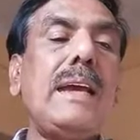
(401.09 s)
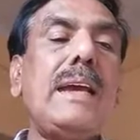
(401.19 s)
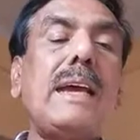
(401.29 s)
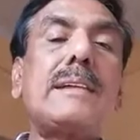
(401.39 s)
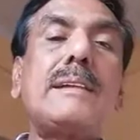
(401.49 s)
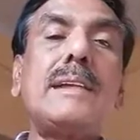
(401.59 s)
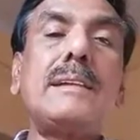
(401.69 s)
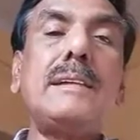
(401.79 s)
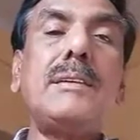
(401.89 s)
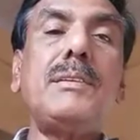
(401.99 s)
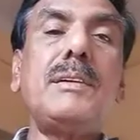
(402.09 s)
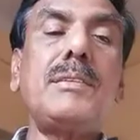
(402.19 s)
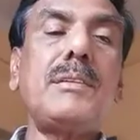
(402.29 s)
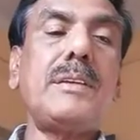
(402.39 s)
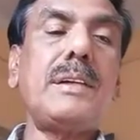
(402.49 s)
excessive
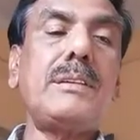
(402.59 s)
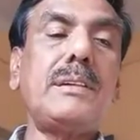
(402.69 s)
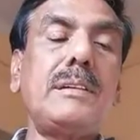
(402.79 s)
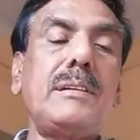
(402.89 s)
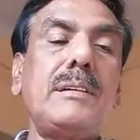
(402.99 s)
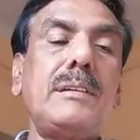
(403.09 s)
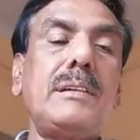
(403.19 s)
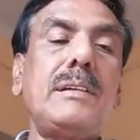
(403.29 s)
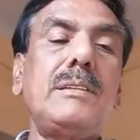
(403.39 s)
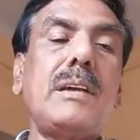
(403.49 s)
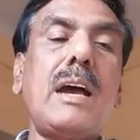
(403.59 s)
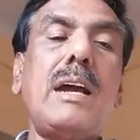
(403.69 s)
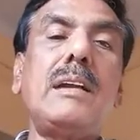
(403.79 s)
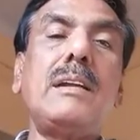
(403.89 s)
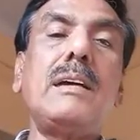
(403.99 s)
reverberation is
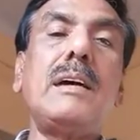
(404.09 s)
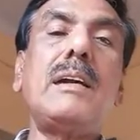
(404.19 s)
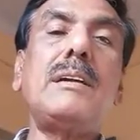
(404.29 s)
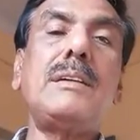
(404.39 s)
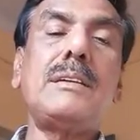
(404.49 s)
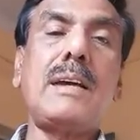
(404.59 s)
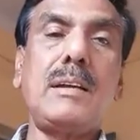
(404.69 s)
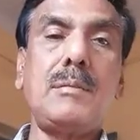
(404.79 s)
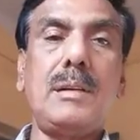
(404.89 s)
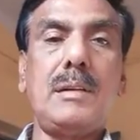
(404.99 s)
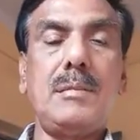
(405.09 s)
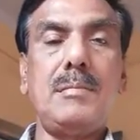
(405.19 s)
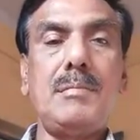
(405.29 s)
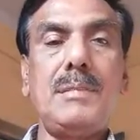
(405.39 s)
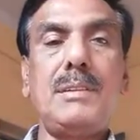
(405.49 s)
highly undesirable.
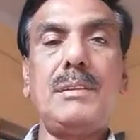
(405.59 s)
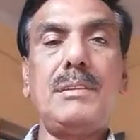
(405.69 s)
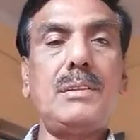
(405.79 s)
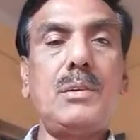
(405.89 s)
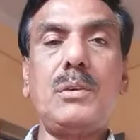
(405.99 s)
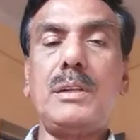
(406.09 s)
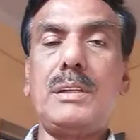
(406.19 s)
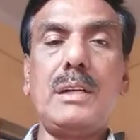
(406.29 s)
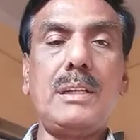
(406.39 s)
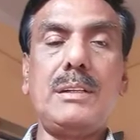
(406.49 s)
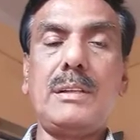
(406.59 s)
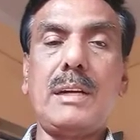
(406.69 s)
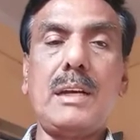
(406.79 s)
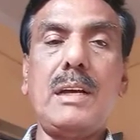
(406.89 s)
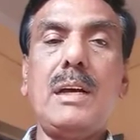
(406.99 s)
Means it is
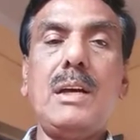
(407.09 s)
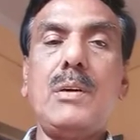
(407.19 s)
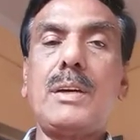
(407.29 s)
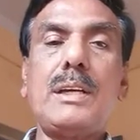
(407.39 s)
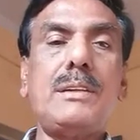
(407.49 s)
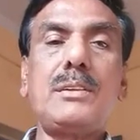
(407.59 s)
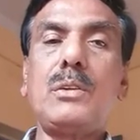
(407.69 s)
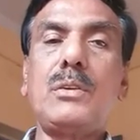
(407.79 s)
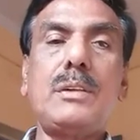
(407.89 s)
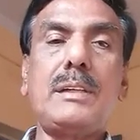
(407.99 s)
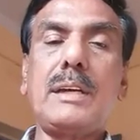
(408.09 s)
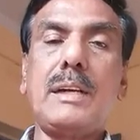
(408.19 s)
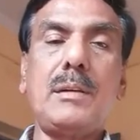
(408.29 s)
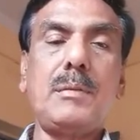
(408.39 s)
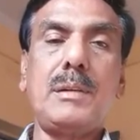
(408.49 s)
not
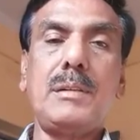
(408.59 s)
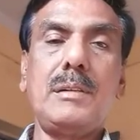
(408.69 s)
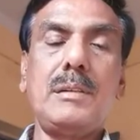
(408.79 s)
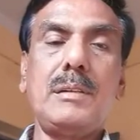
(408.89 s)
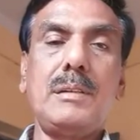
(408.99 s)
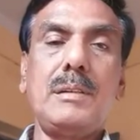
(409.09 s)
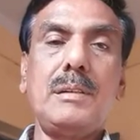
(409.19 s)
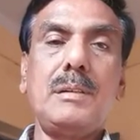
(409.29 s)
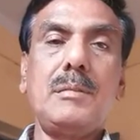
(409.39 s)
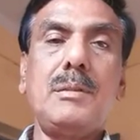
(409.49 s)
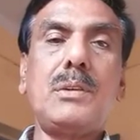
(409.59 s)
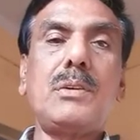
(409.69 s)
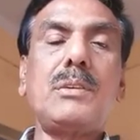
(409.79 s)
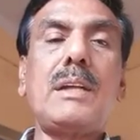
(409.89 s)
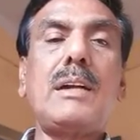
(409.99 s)
desirable
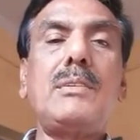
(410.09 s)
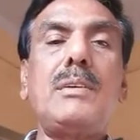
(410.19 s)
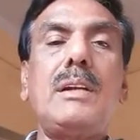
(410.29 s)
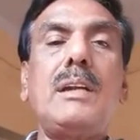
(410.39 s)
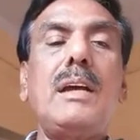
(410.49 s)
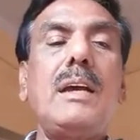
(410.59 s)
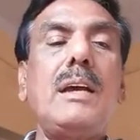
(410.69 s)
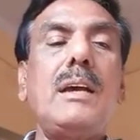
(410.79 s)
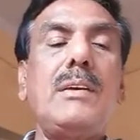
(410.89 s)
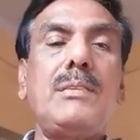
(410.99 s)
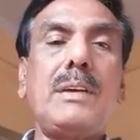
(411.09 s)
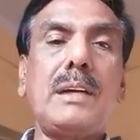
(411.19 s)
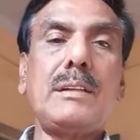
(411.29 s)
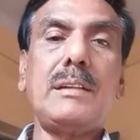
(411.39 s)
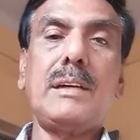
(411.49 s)
because that will
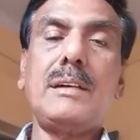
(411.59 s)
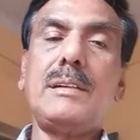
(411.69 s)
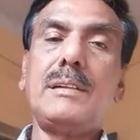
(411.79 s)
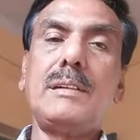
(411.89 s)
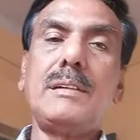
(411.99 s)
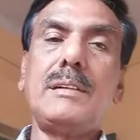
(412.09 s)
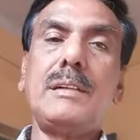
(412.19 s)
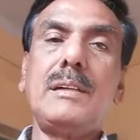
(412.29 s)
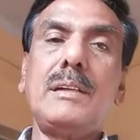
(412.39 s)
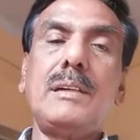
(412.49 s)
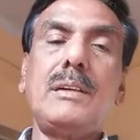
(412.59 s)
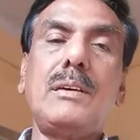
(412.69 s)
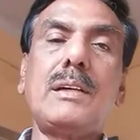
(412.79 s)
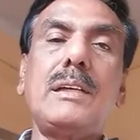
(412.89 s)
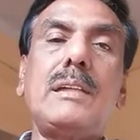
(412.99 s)
affect the
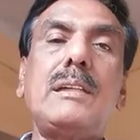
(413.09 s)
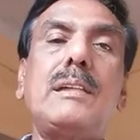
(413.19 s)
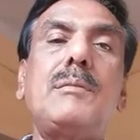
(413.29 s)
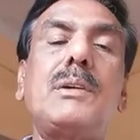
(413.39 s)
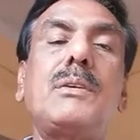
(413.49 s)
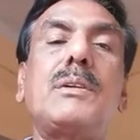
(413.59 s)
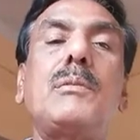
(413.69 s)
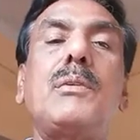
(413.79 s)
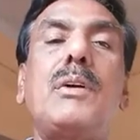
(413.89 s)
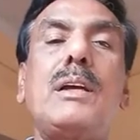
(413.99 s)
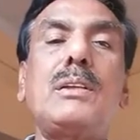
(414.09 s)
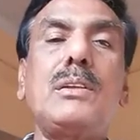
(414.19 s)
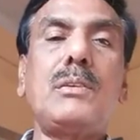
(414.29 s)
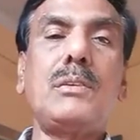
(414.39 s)
okay because the voice